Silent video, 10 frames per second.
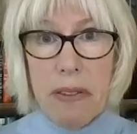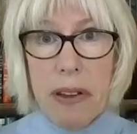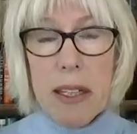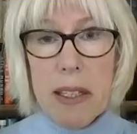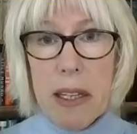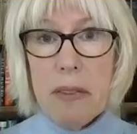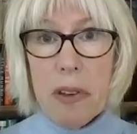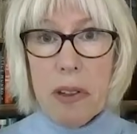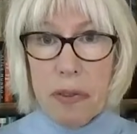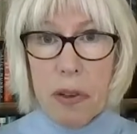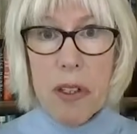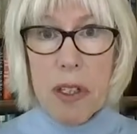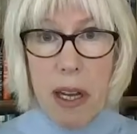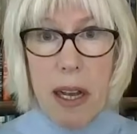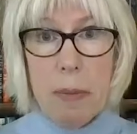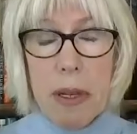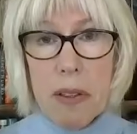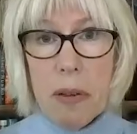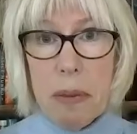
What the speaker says: vaccine for the first time as